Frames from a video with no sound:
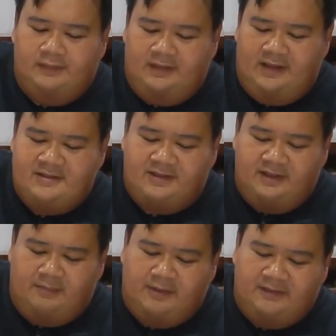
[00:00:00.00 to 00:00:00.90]
The nice
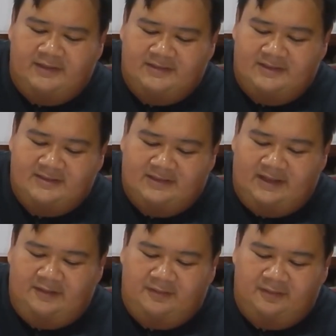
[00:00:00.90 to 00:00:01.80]
thing about this is
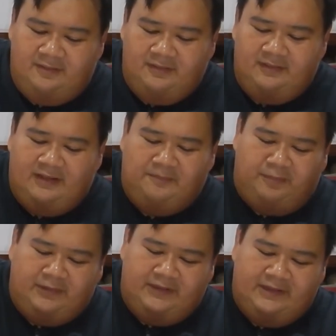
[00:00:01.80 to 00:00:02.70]
they
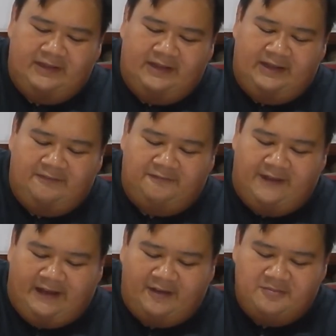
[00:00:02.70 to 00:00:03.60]
put it in a
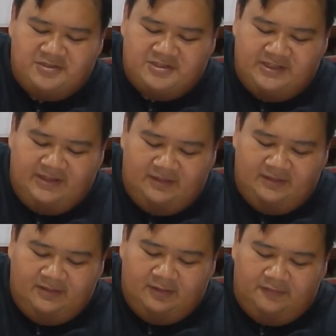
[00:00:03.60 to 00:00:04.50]
vacuum sealed
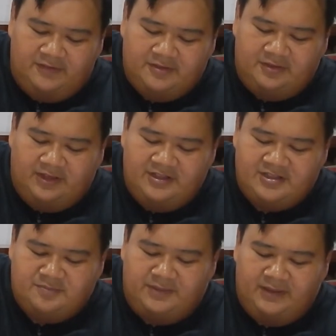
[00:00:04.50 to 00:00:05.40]
cover, so you can
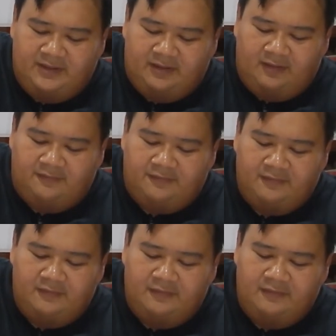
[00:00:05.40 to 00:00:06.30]
just peel it off
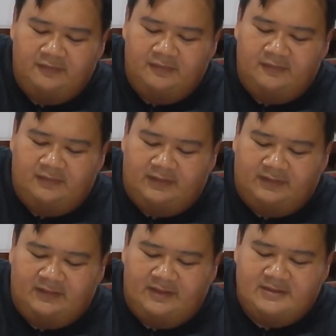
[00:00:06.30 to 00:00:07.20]

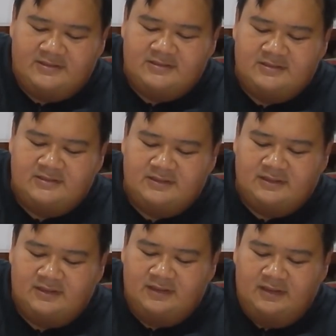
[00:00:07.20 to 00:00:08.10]
like this,
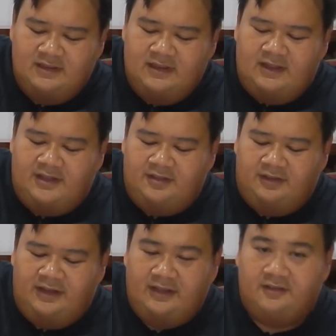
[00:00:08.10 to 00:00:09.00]
and you
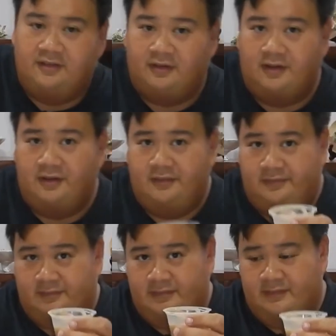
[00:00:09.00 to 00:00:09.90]
get your
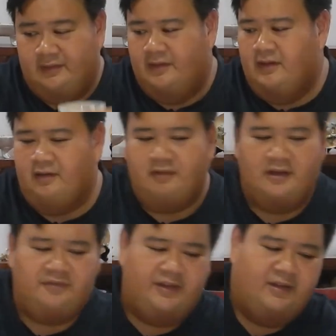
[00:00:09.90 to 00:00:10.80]

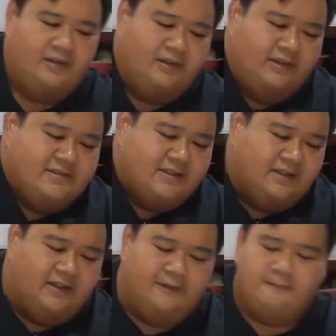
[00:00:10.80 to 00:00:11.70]
gravy
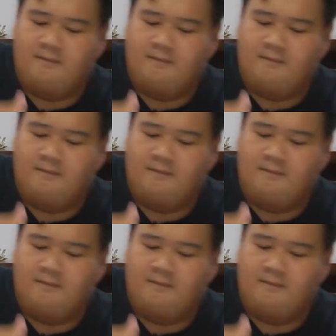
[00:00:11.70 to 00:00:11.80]
instantly.